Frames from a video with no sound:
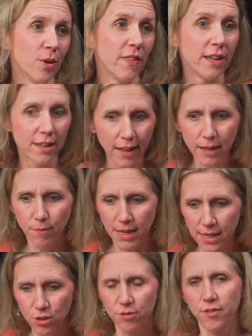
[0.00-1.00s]
And then, right. like
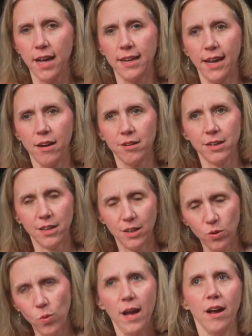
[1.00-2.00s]
me, you'll find out,
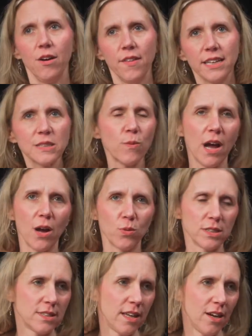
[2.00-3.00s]
wow, that's why I
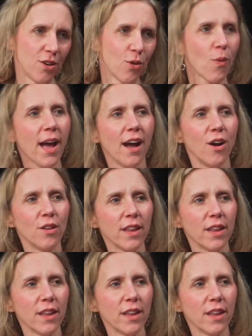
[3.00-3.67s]
was there. Wow, right.